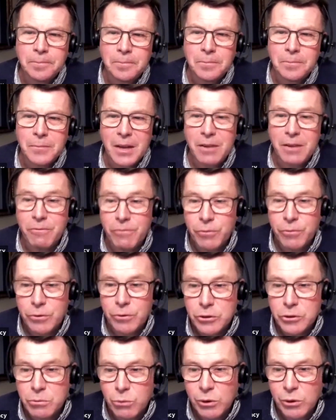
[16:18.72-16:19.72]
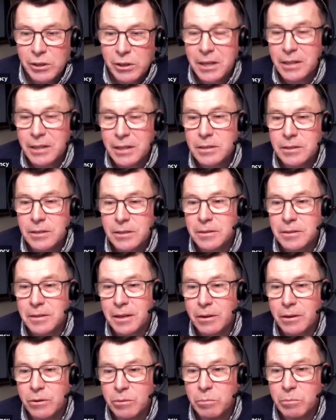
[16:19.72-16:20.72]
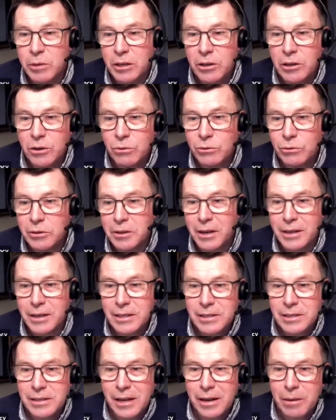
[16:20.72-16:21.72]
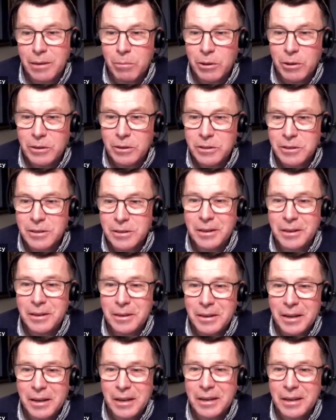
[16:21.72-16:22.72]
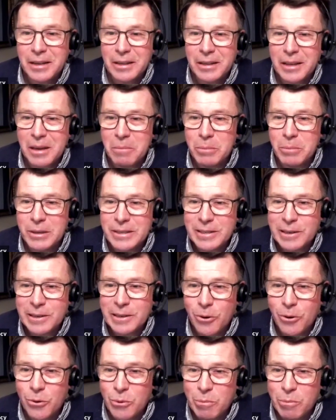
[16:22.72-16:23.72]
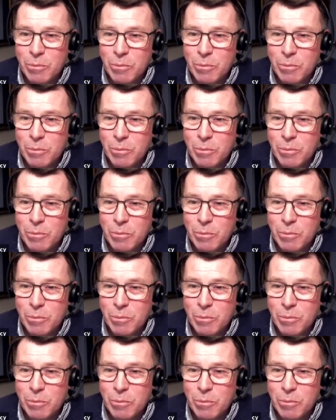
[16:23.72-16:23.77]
Then for small kids, there could be cute, nice animals, and it can be slow.